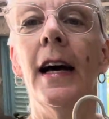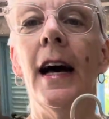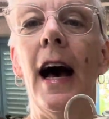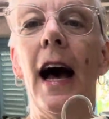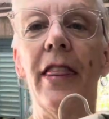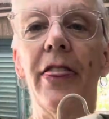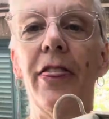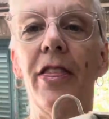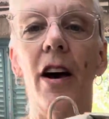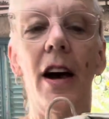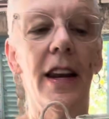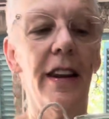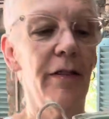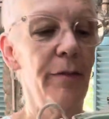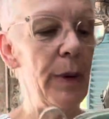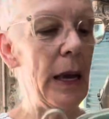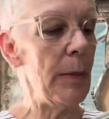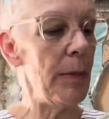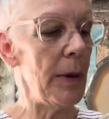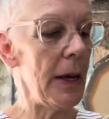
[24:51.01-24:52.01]
I thought of
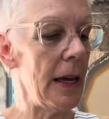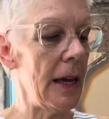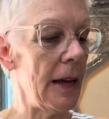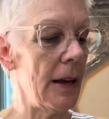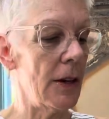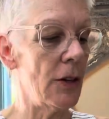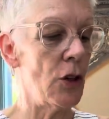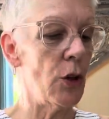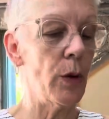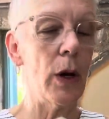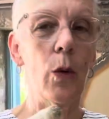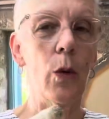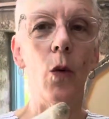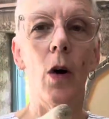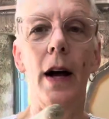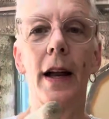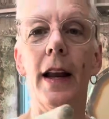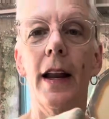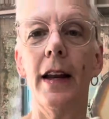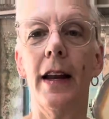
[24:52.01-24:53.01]
maybe doing one